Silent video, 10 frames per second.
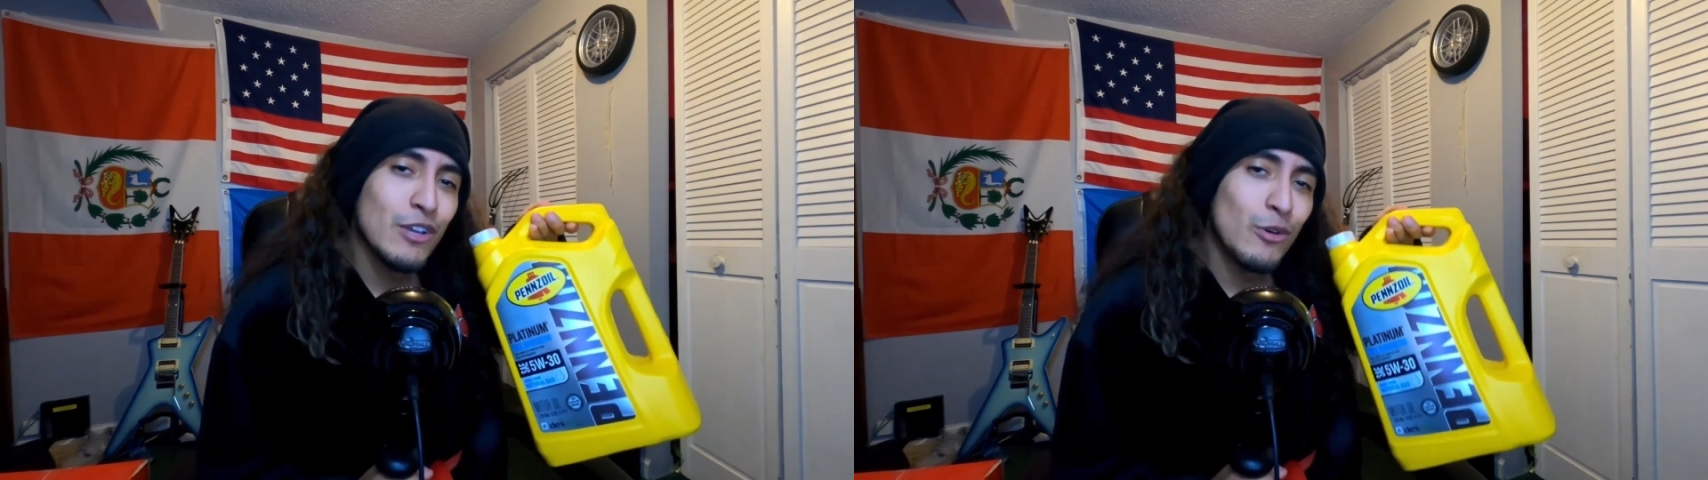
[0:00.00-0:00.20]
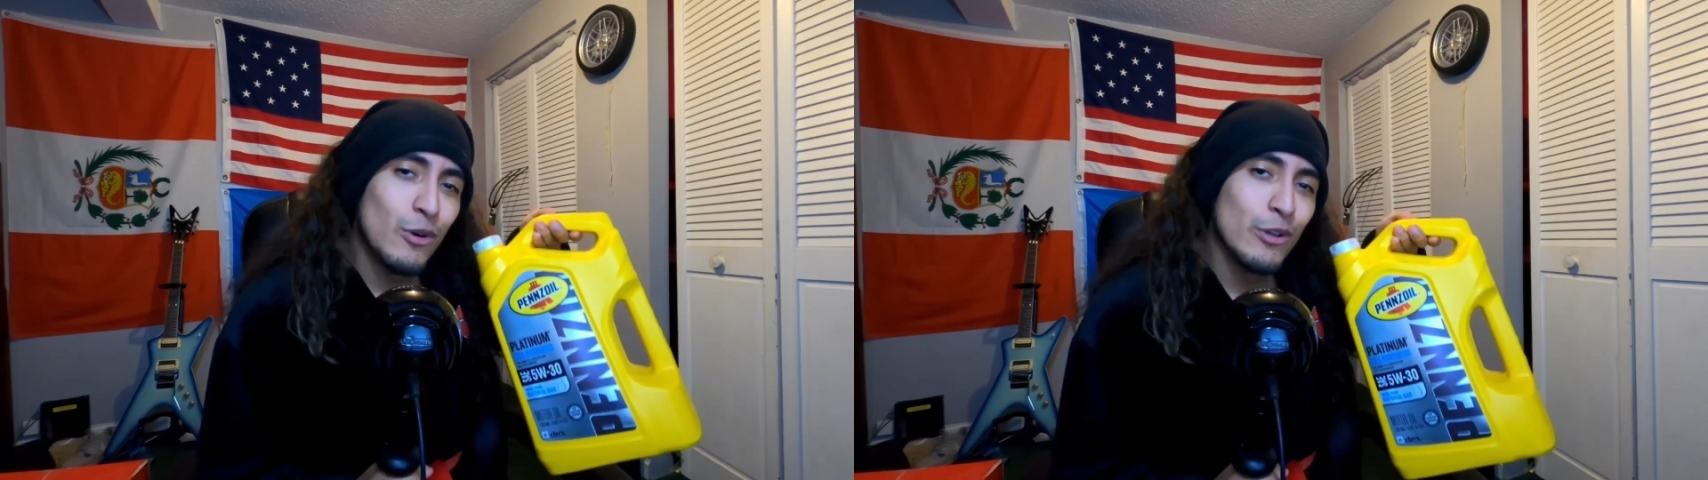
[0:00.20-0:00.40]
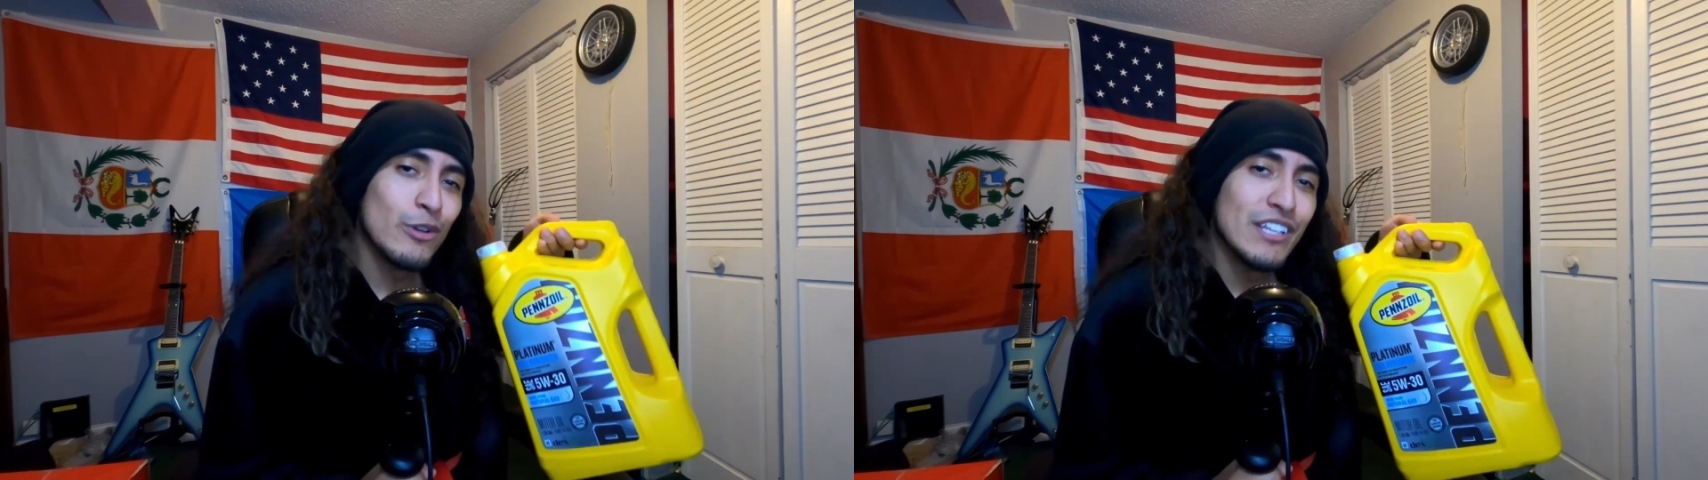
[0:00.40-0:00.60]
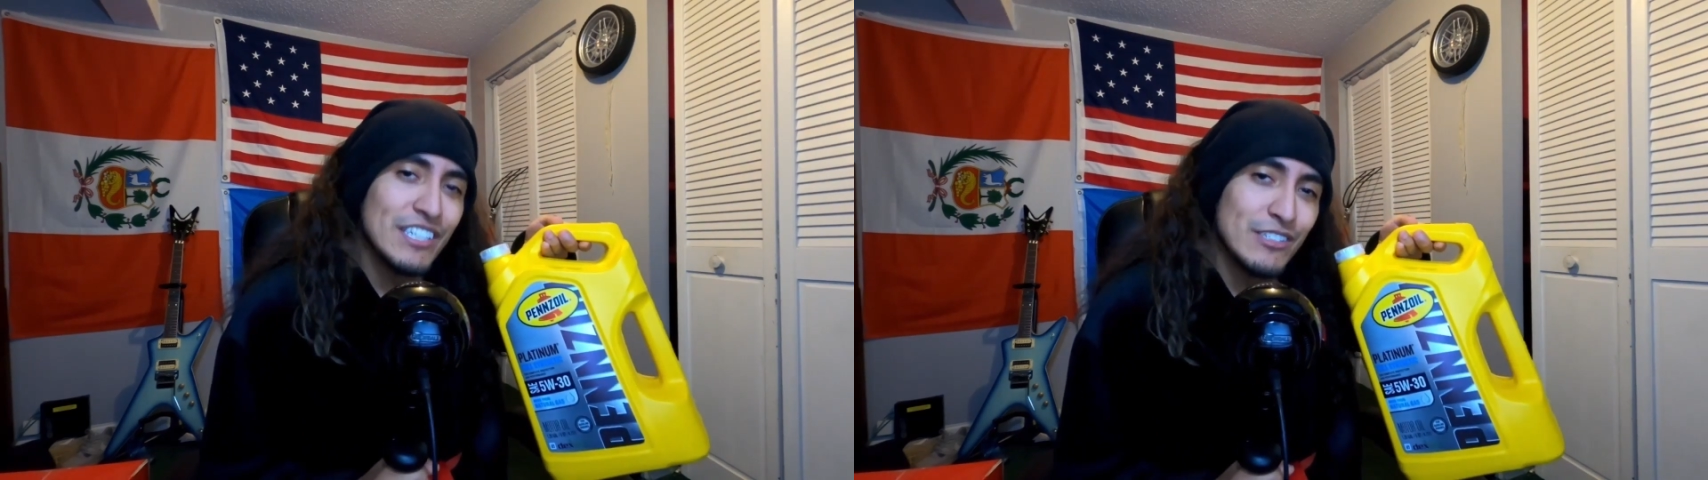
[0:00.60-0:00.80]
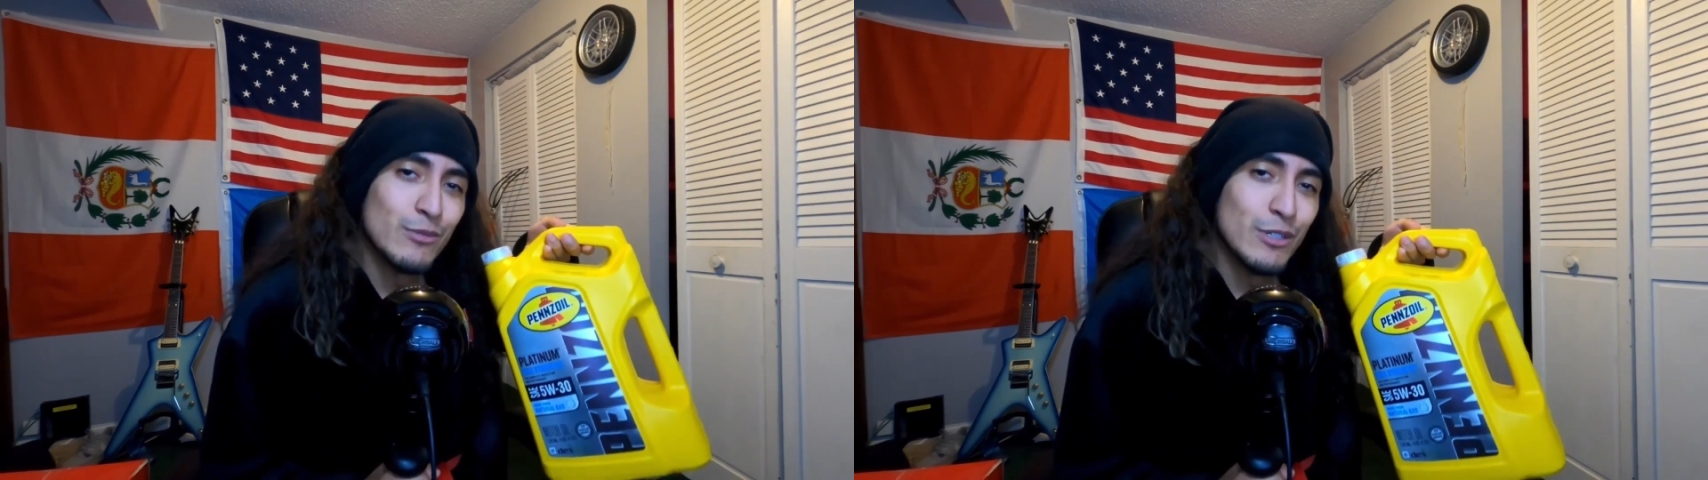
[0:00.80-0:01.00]
oil in his
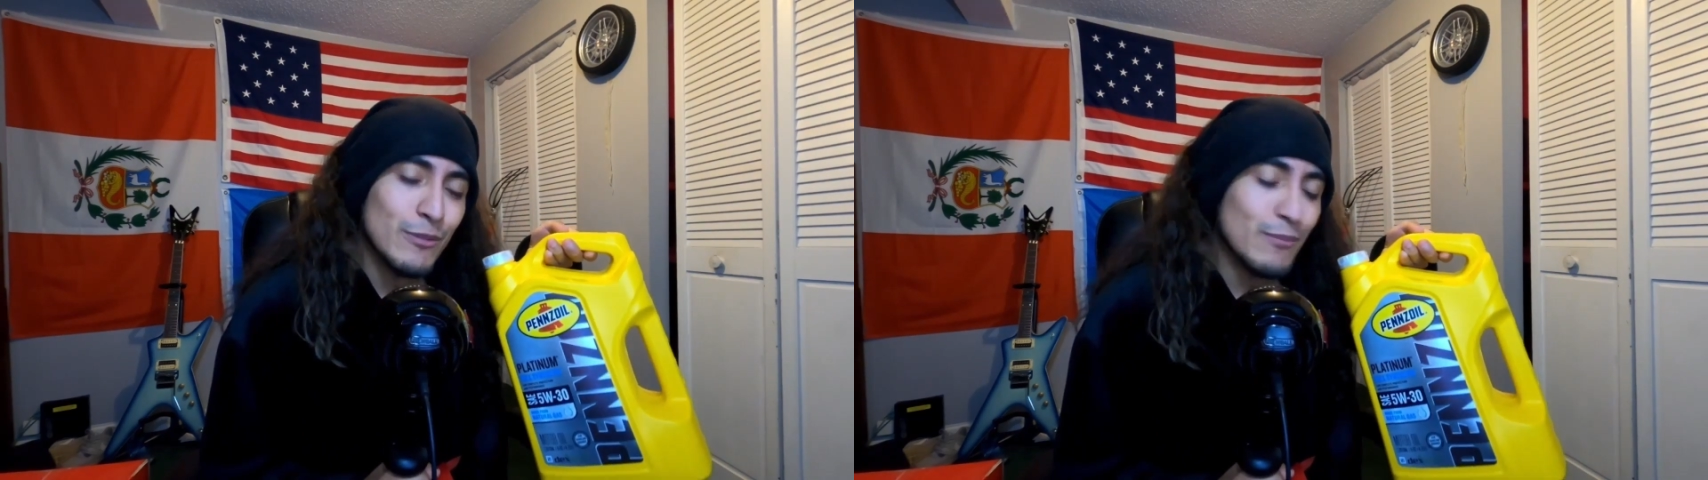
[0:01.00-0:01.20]
room.